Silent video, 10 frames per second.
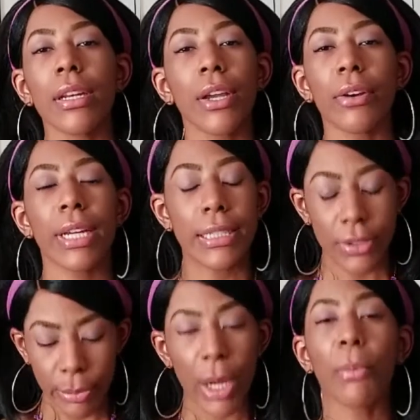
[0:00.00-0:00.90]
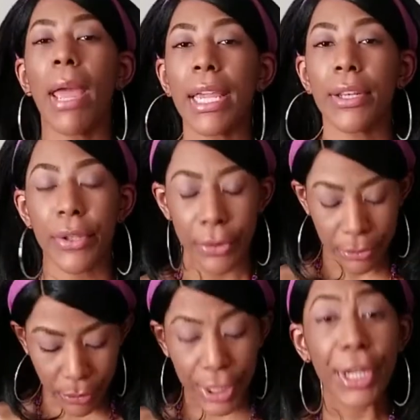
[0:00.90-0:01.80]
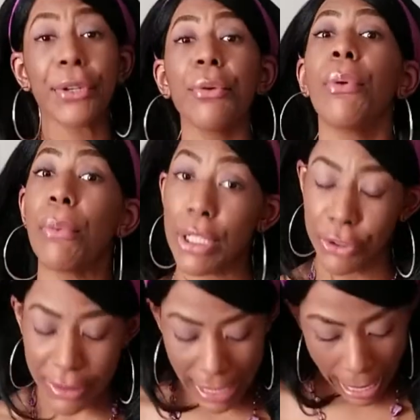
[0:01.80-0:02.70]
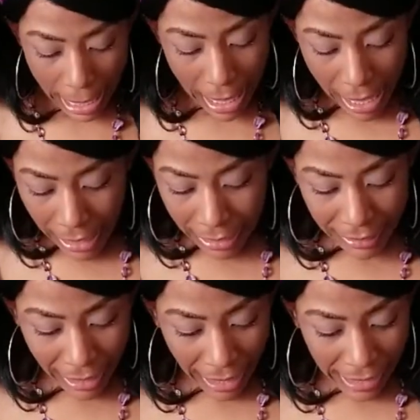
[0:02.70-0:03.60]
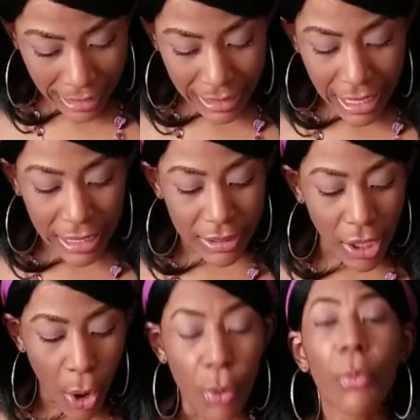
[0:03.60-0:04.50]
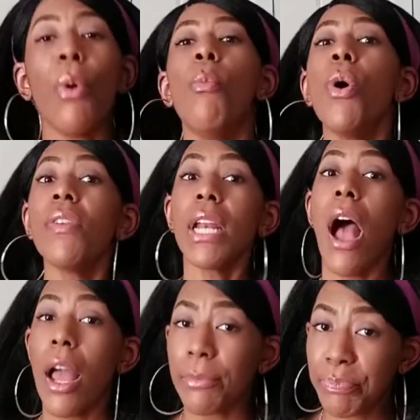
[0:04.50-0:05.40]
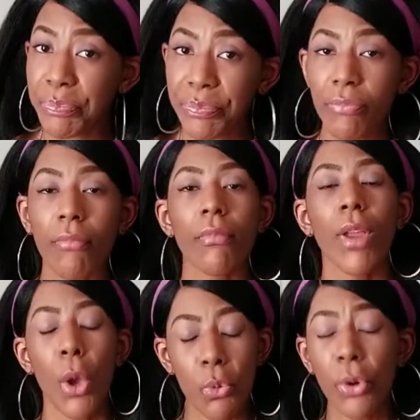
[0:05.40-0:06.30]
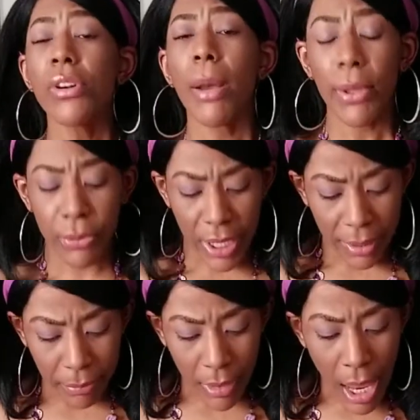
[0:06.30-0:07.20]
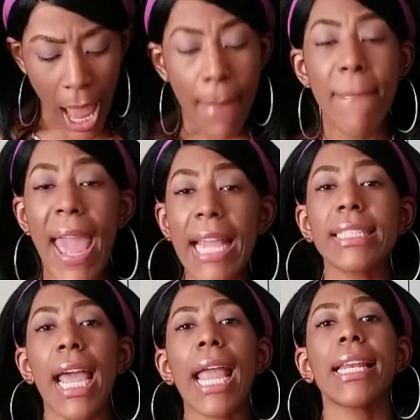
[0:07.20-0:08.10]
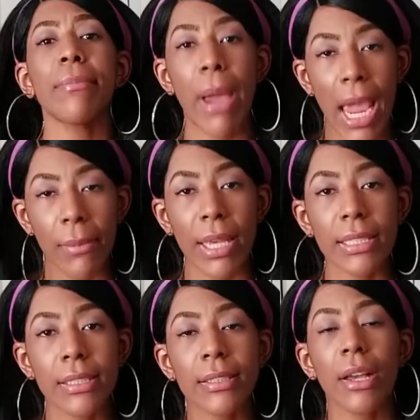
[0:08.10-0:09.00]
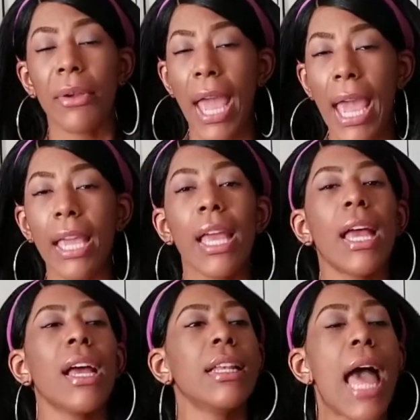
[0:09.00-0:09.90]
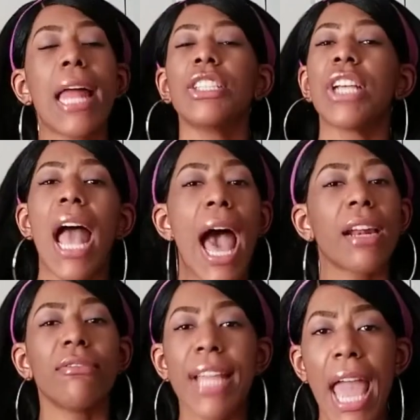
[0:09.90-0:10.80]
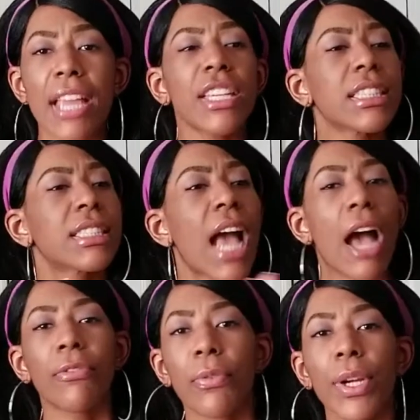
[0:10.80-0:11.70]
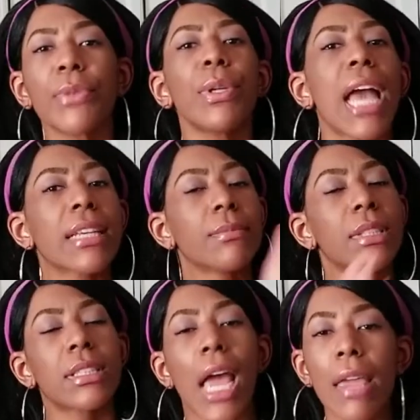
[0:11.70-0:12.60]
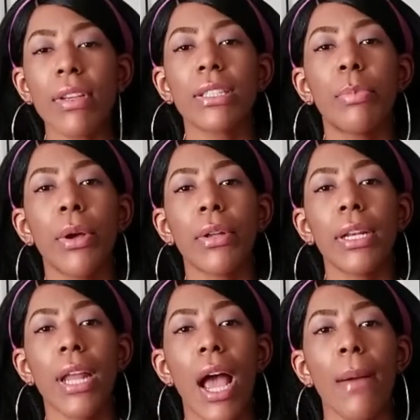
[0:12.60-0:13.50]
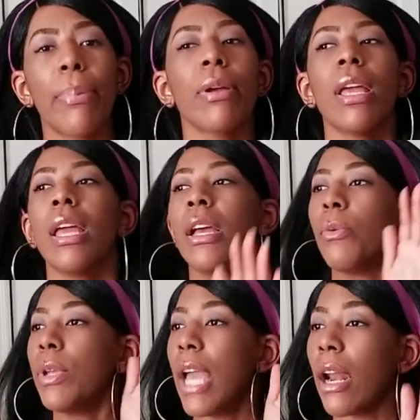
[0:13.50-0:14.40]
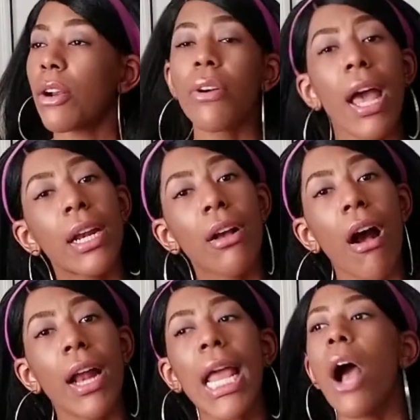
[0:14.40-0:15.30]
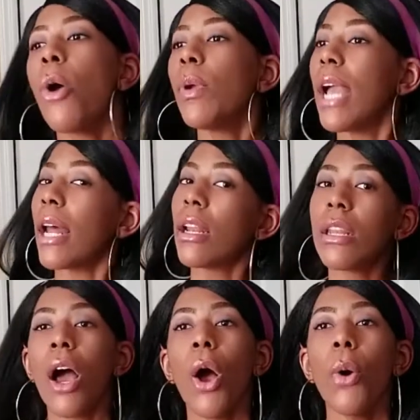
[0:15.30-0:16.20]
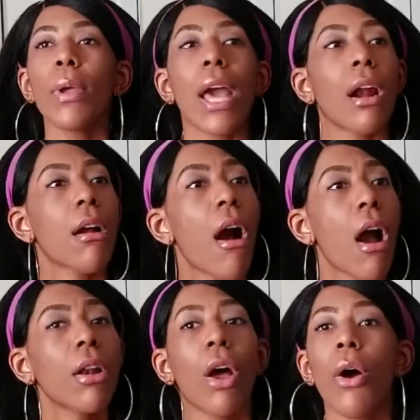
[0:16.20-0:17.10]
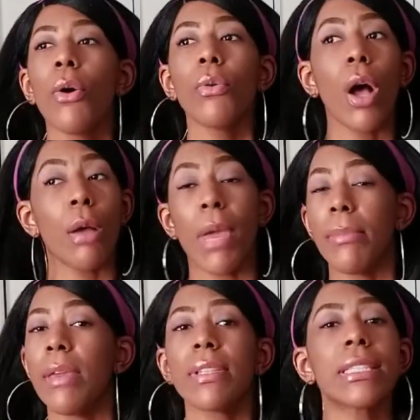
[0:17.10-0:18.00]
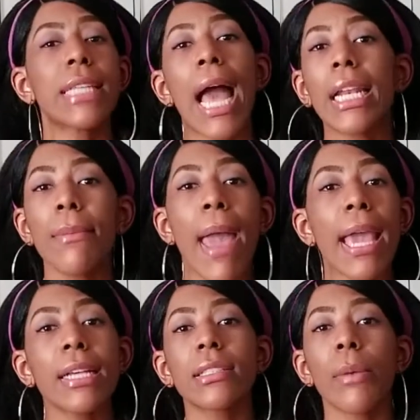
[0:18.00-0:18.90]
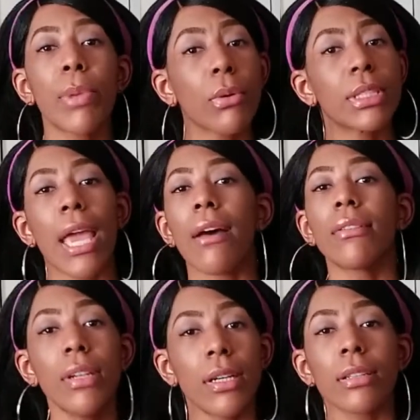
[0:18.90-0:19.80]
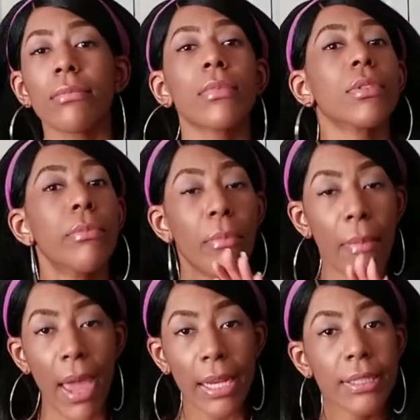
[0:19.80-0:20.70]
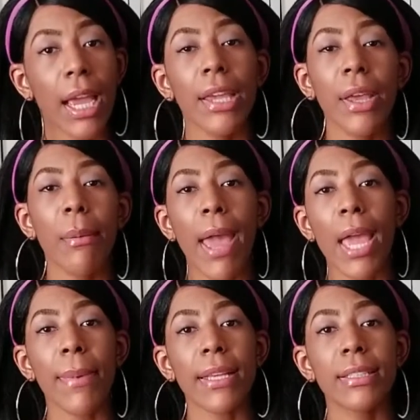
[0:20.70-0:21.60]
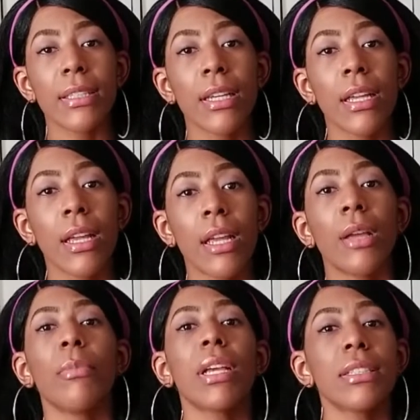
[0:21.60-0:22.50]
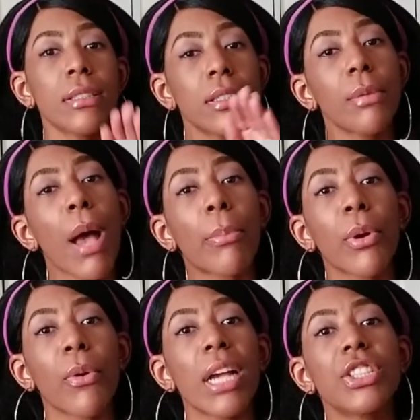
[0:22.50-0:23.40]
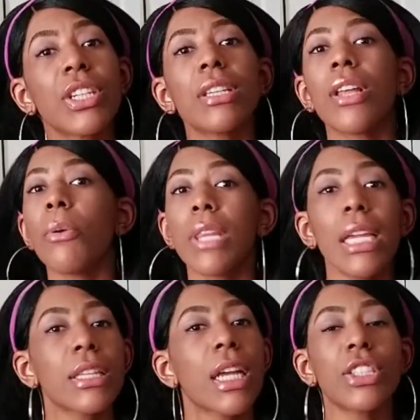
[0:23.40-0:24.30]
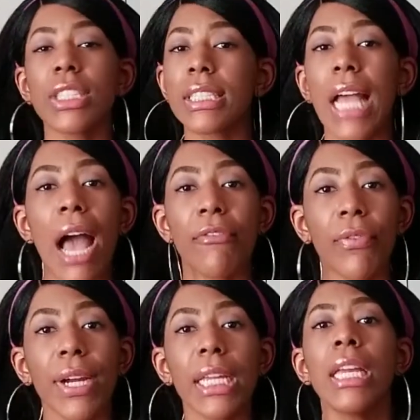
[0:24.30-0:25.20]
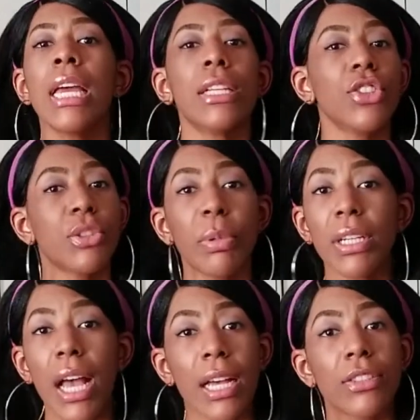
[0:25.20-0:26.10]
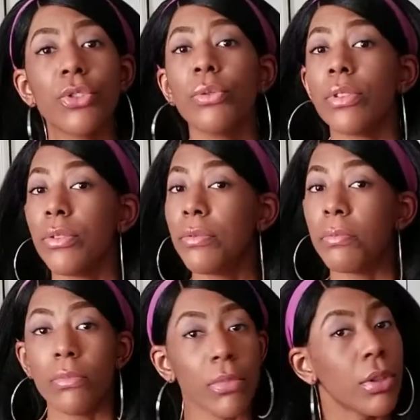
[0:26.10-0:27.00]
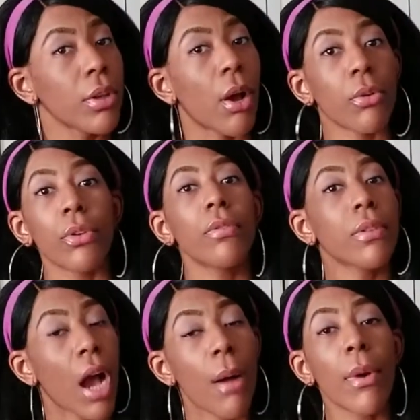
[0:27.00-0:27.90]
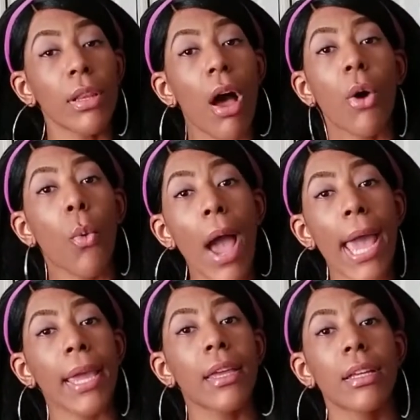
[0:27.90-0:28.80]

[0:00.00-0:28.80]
increase. You better make it do what it do with what you got. Okay. So moving on. Rule number three: maintaining payments. Okay. Now that you're out of debt, you're scot free. We got some savings building up. We got a credit card now, or we got a loan, we got a car loan, or maybe even Sallie Mae is up your tail. Look, maintain your payments because this is about progression. Don't think that you're scot-free just because you you you know you've come a long way.